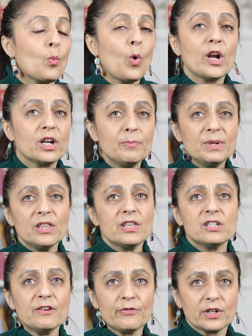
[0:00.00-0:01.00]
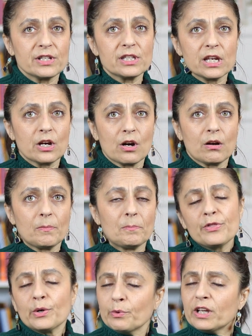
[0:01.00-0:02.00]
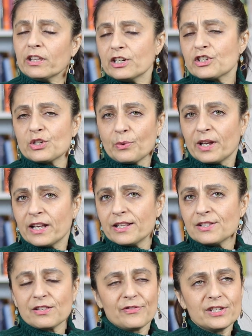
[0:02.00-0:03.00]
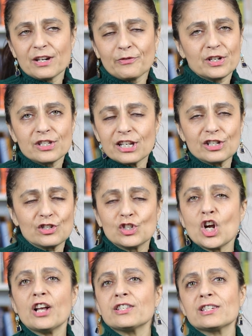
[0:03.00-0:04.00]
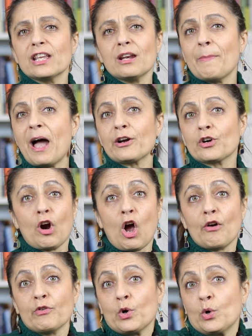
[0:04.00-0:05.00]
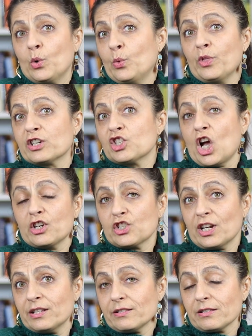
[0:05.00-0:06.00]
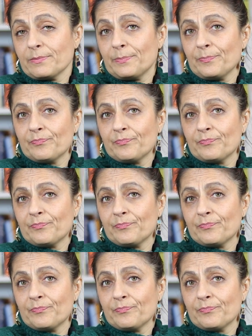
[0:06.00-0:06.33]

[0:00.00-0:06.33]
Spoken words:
What could be the difference here? The real issue is the difference is just in a matter of who the judge is.